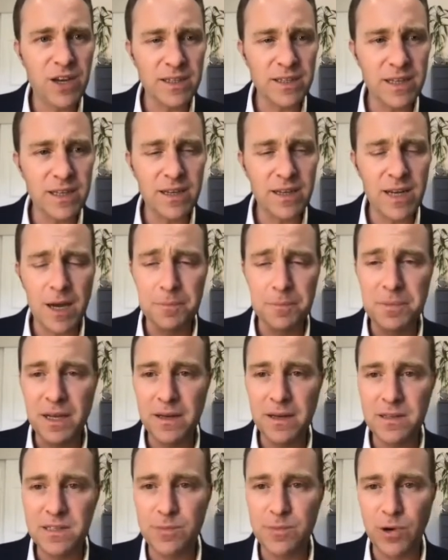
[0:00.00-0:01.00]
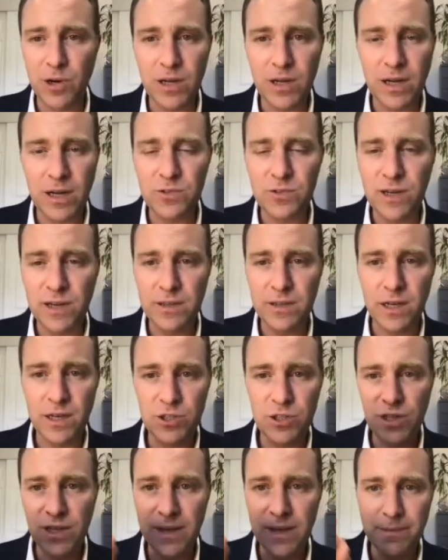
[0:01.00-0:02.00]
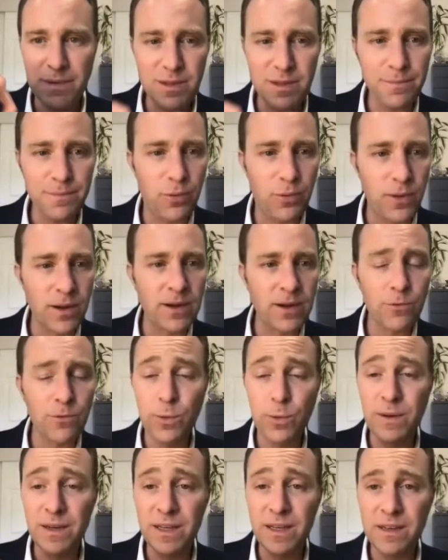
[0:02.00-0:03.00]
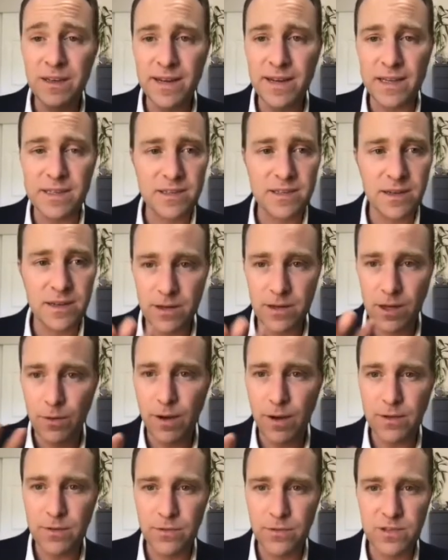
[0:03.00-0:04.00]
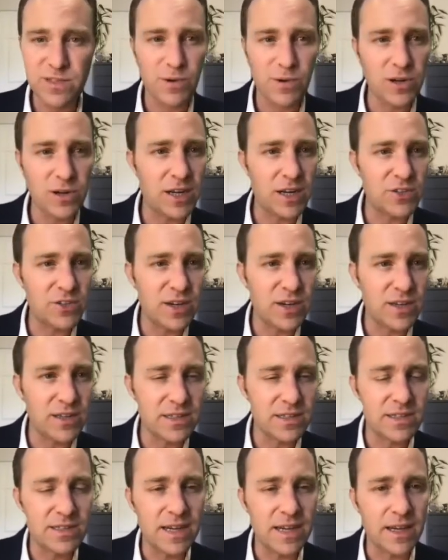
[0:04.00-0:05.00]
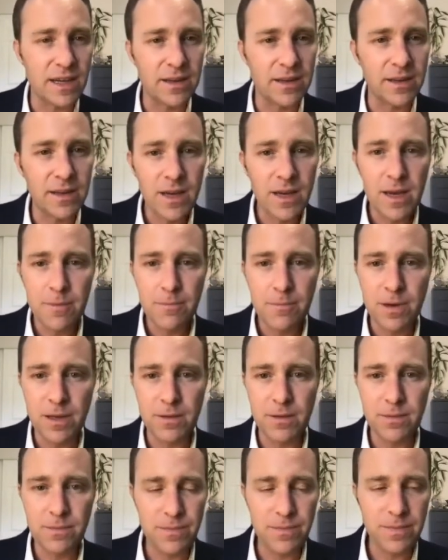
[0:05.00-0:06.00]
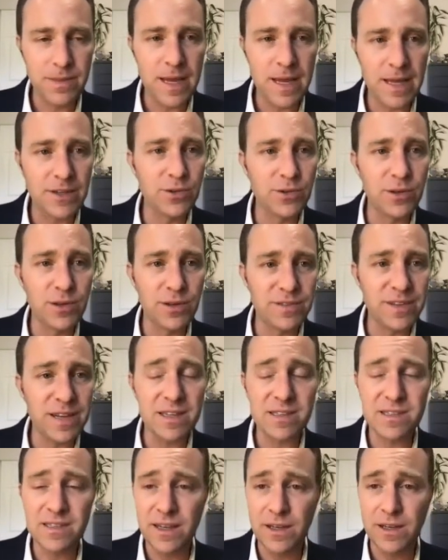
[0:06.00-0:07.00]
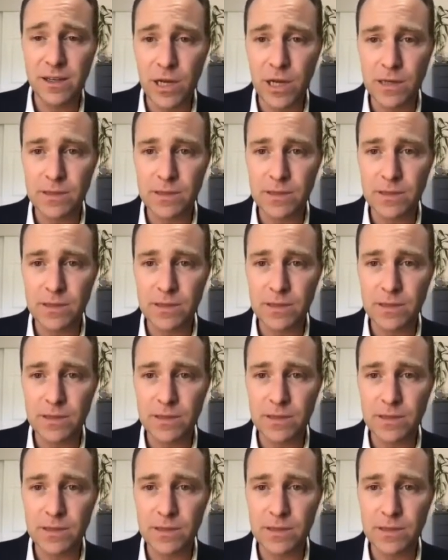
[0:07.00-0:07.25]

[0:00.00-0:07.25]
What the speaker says: ahead and updated the smart contract logic, and I'm at the point where we need to test it. I'll walk through the smart contract in a second, but integrative tests take a long